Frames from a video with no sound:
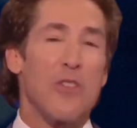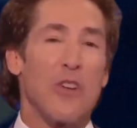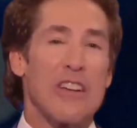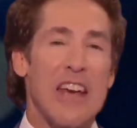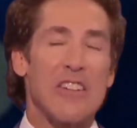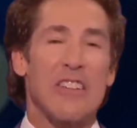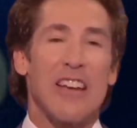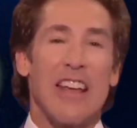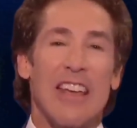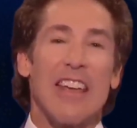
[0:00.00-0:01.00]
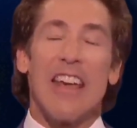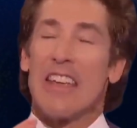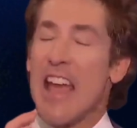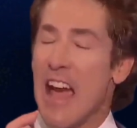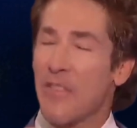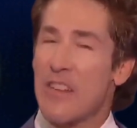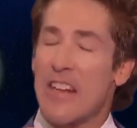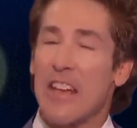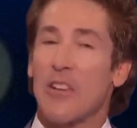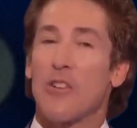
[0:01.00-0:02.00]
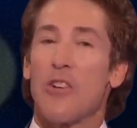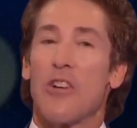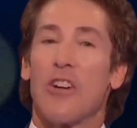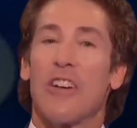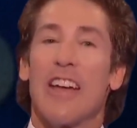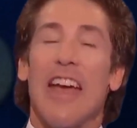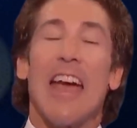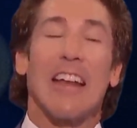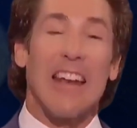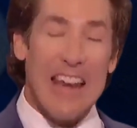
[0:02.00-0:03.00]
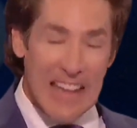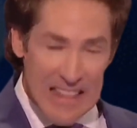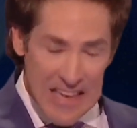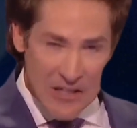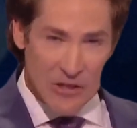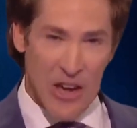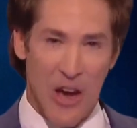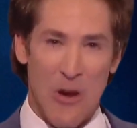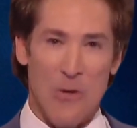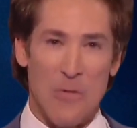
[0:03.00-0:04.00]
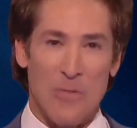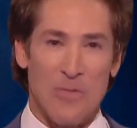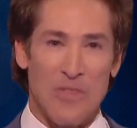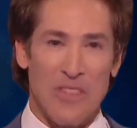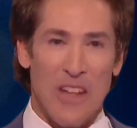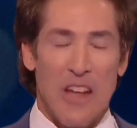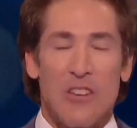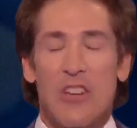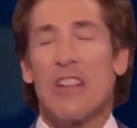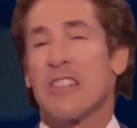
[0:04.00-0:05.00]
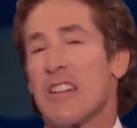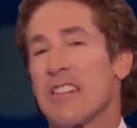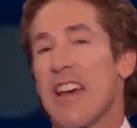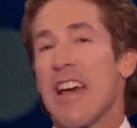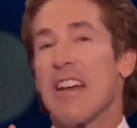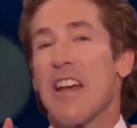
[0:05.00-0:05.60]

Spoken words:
forward brings you closer to your dreams. Surround yourself with inspiration and